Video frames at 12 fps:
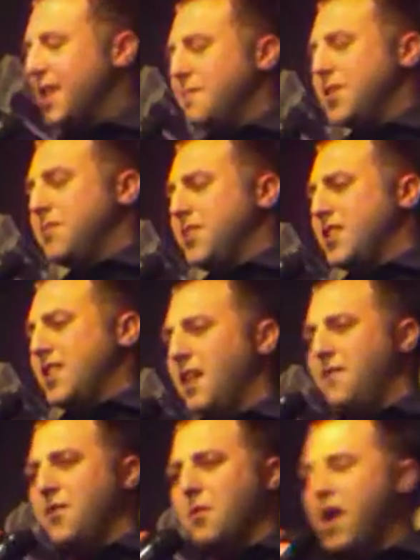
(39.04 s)
sometimes just
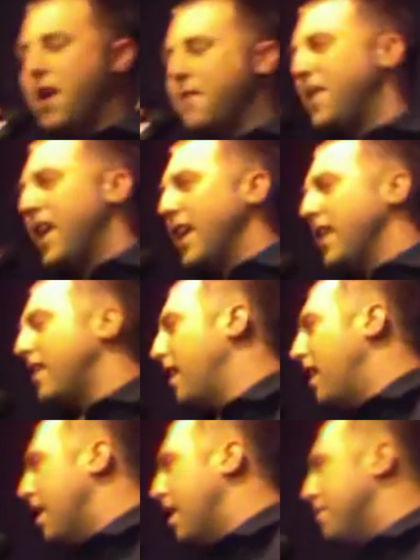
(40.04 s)
love the way I think.
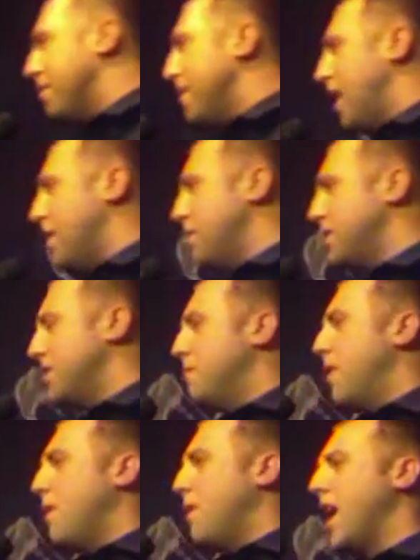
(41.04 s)
I was
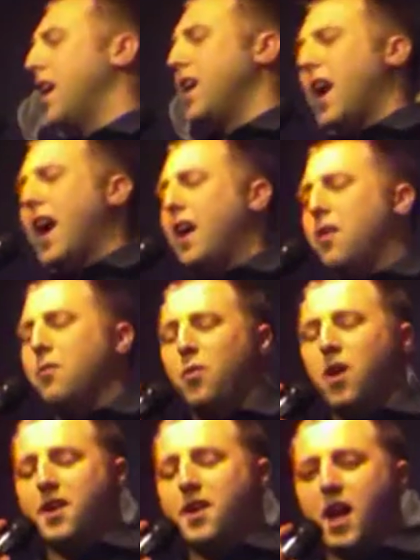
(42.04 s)
on my way out
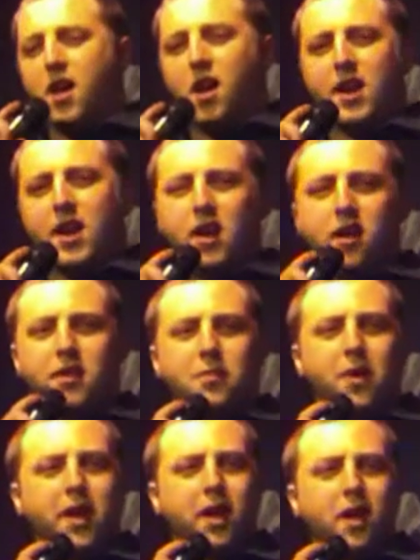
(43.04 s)
one day early
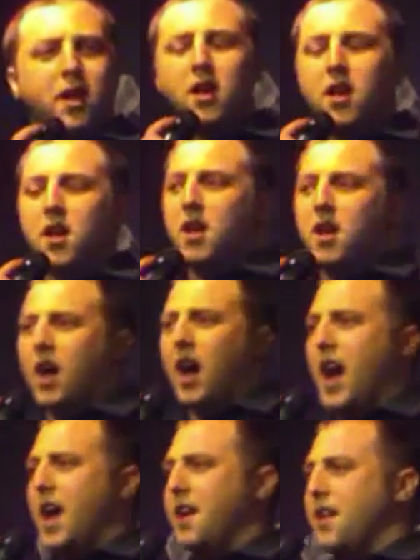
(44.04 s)
last week,
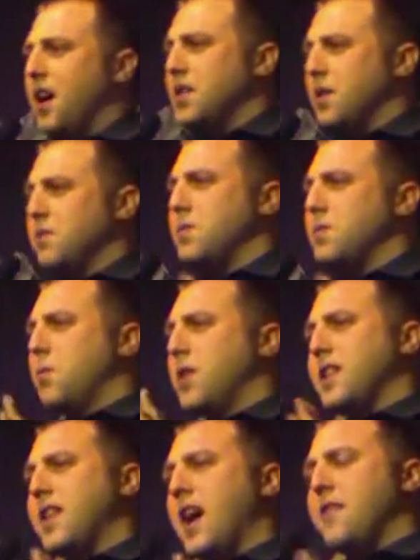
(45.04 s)
and as I was
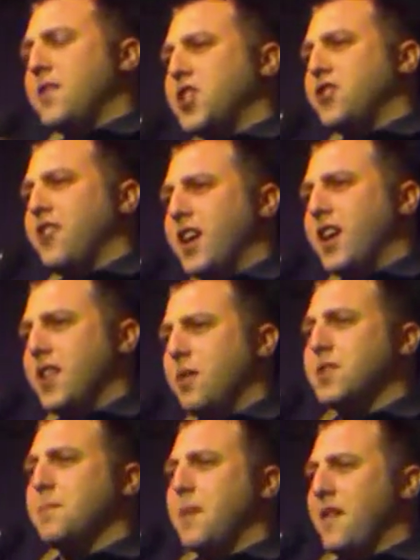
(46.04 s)
walking down the street, there
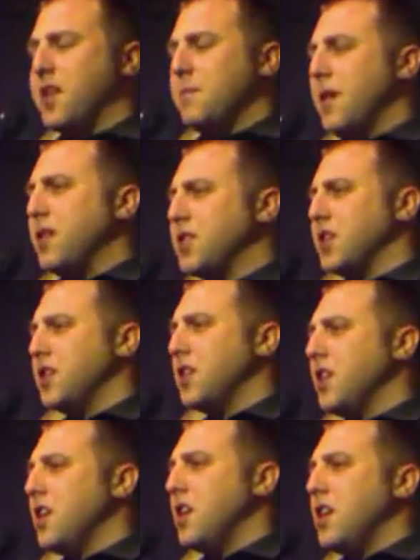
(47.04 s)
was a bit of commotion,
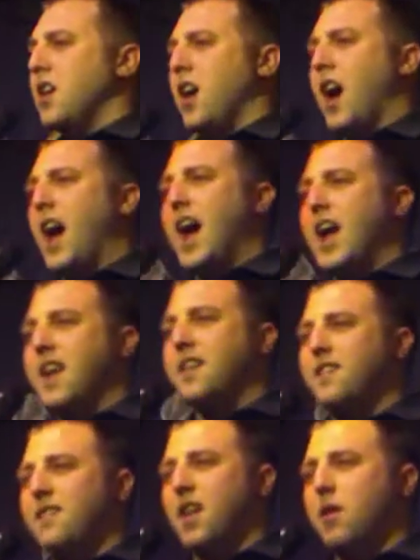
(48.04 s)

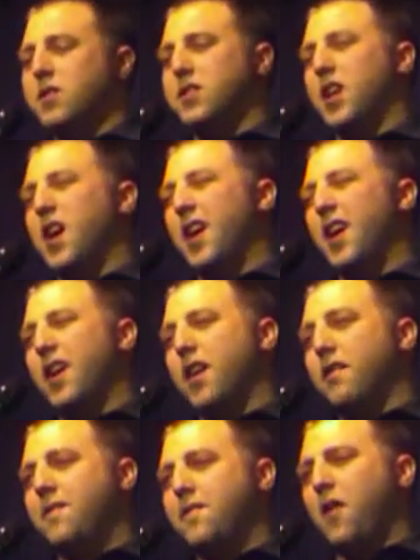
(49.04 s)
and there was
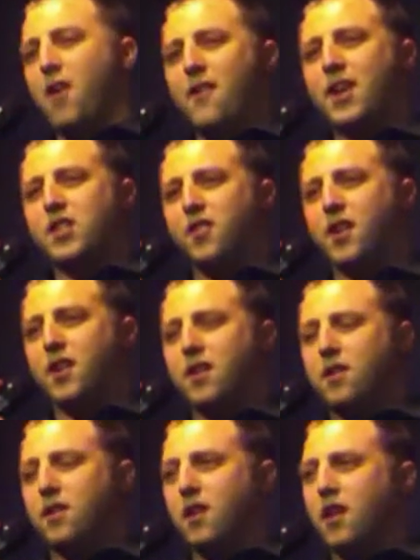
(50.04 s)
a fire
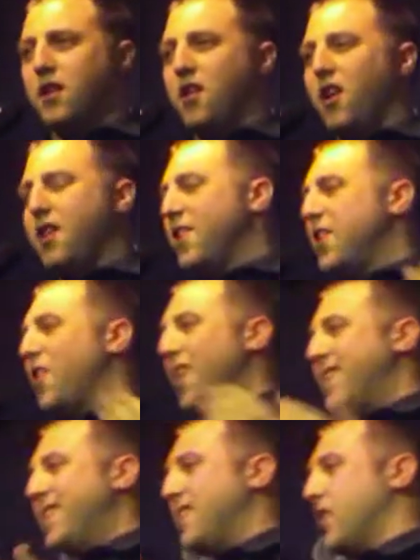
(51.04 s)
engine kind of at
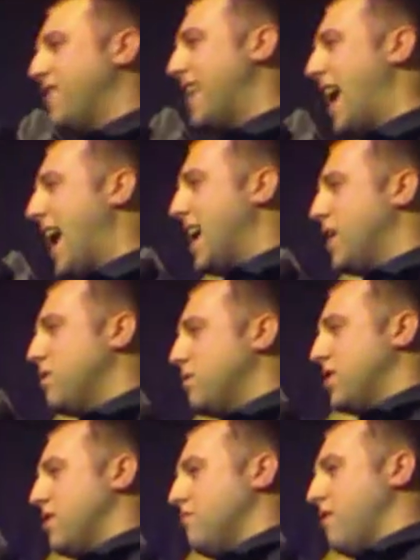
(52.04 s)
90-degree
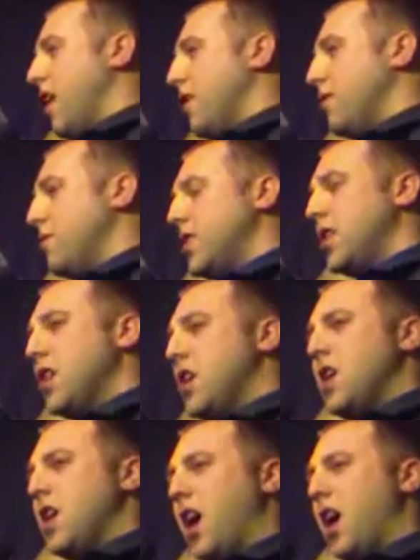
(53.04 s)
angle to the road,
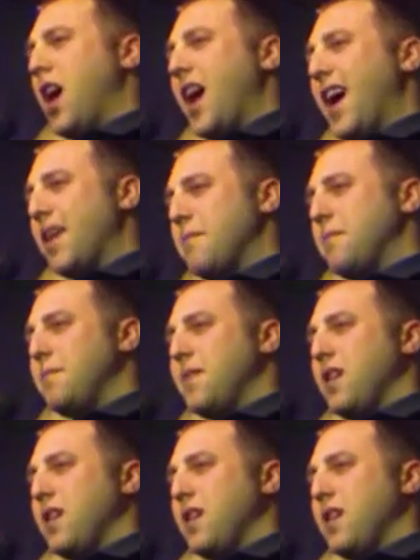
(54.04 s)
and